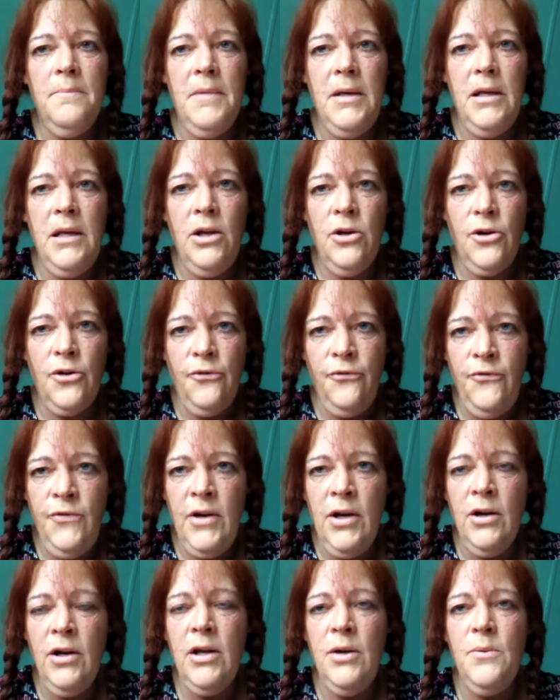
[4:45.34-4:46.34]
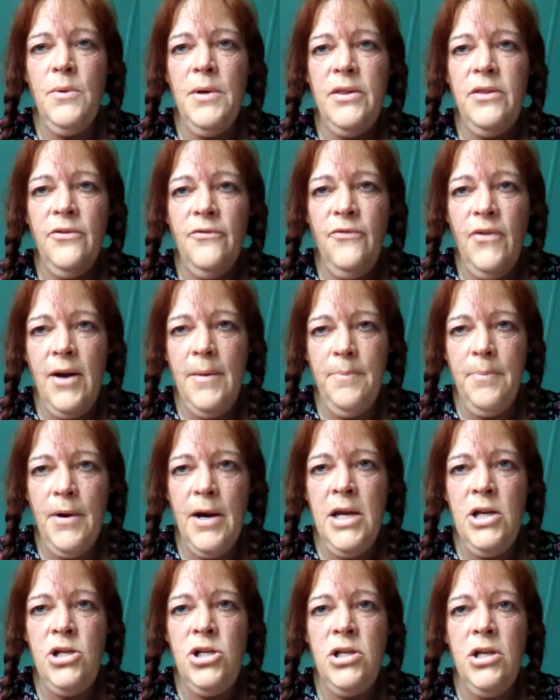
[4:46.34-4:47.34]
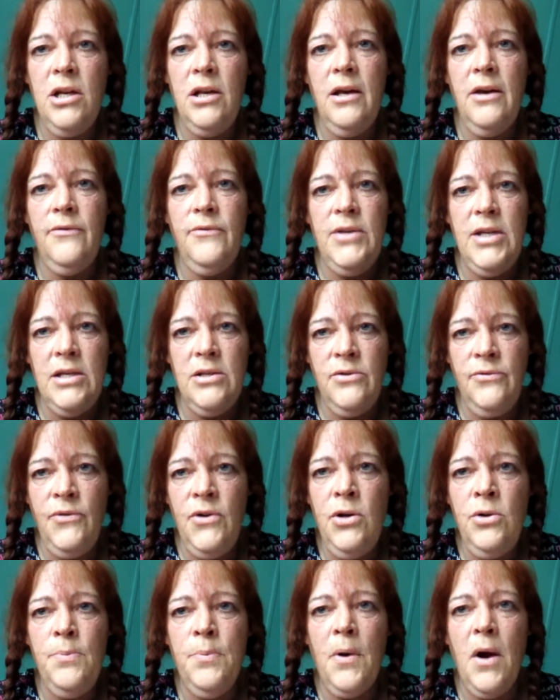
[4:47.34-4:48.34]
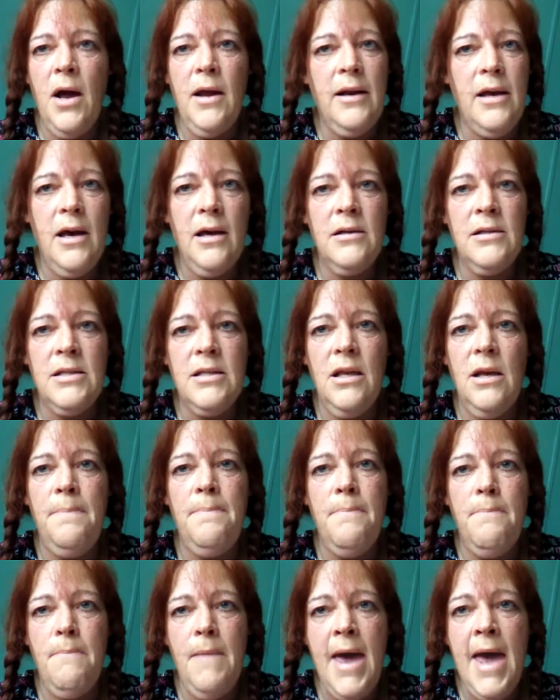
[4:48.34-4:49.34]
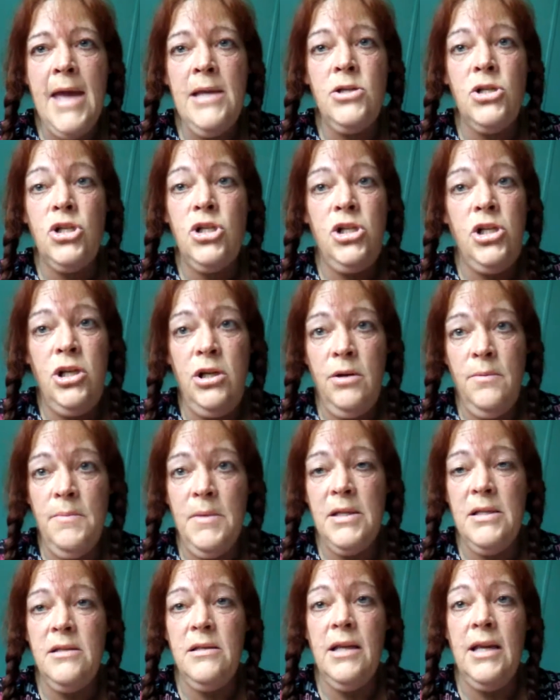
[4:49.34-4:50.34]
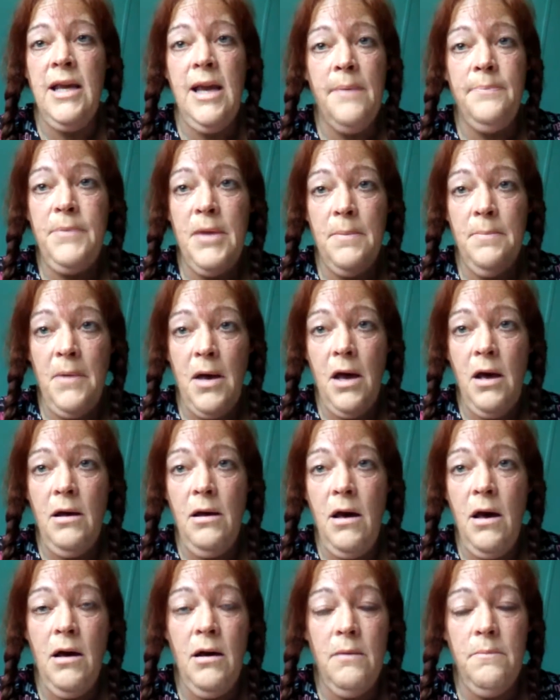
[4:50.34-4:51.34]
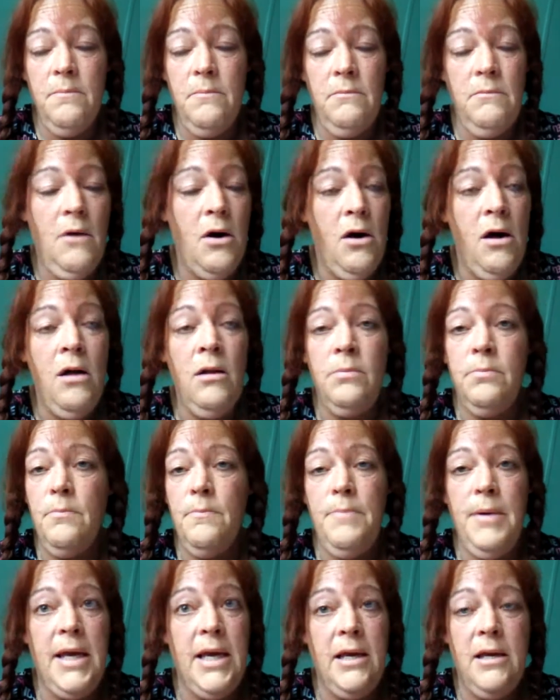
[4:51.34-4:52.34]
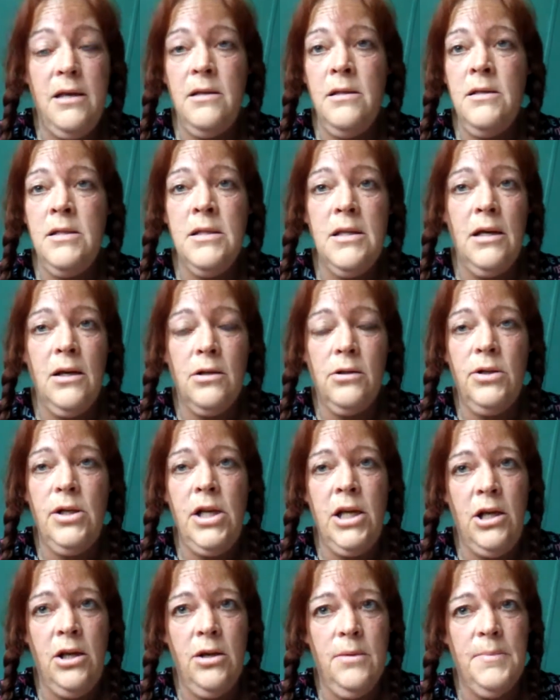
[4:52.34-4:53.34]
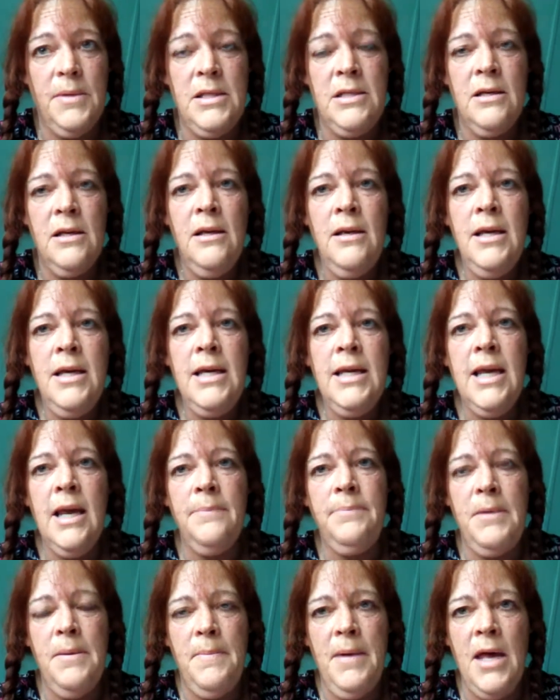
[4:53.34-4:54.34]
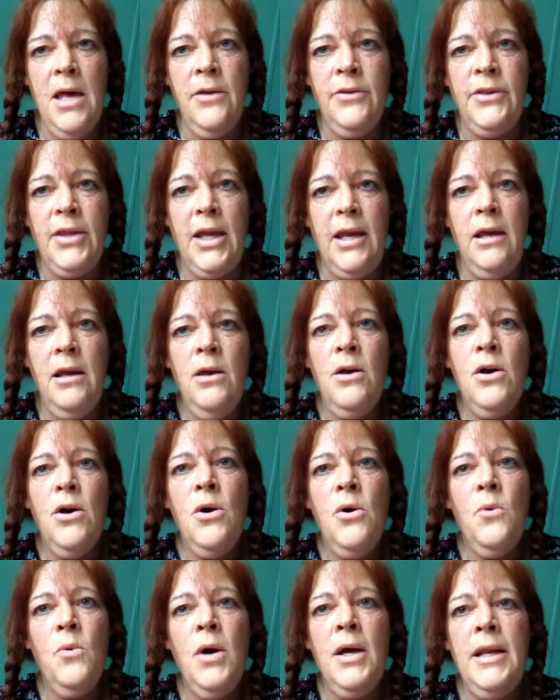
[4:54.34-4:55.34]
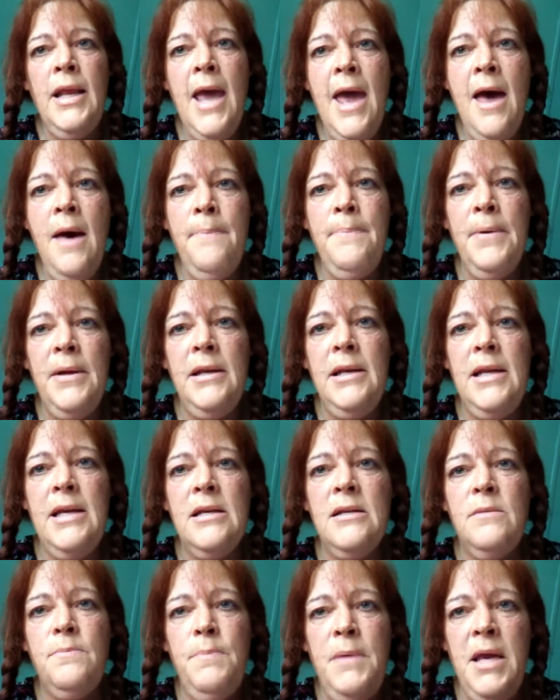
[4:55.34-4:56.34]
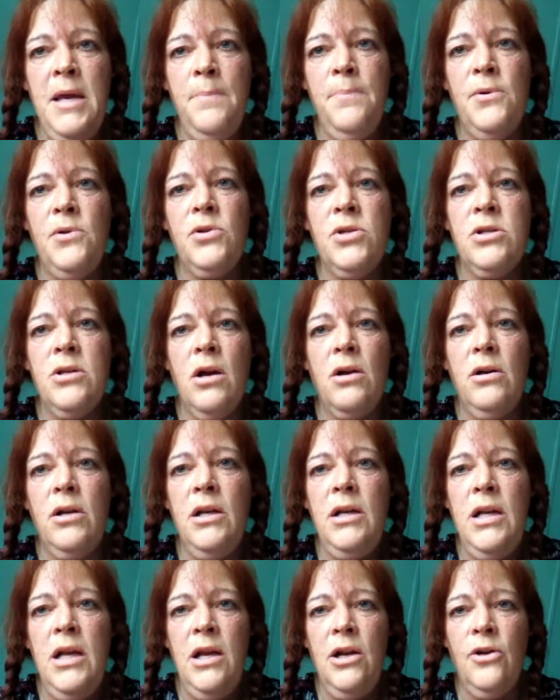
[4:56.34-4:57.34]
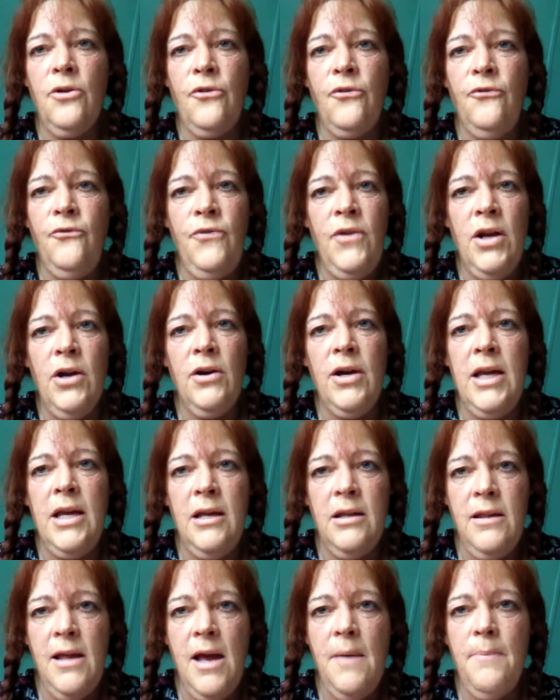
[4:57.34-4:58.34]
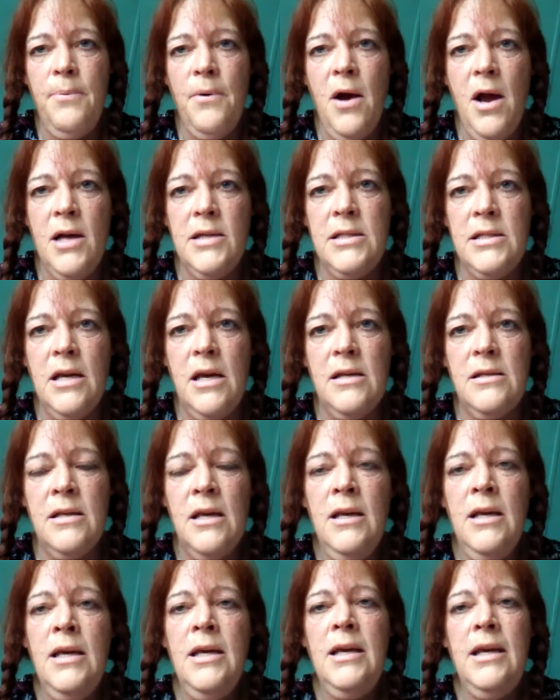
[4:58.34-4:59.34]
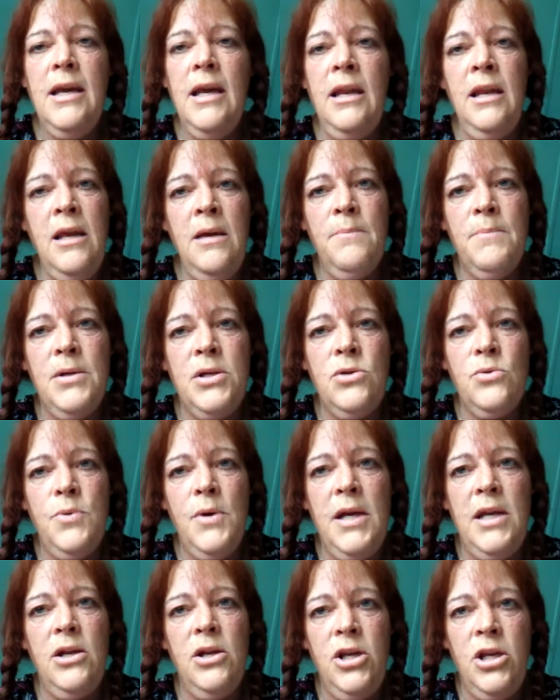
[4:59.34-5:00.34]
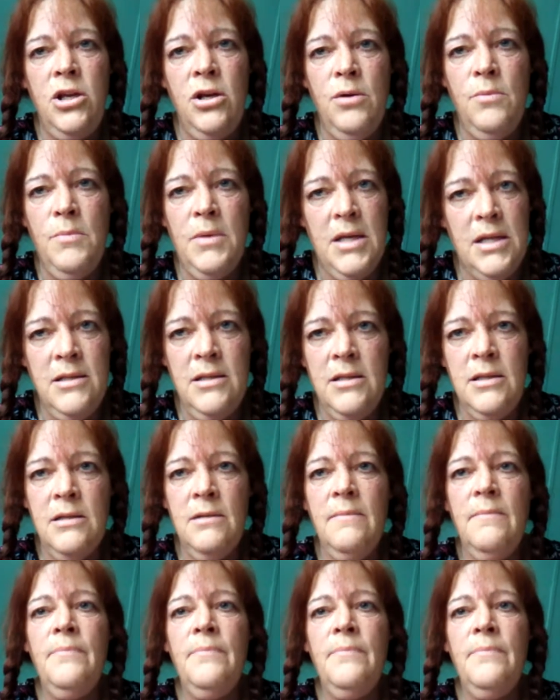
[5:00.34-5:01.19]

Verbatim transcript: interfering with the vibration of these food products that matched humans, that kept them all beings, including humans, kept them healthy, what happened is people started interfering in that process, getting between humans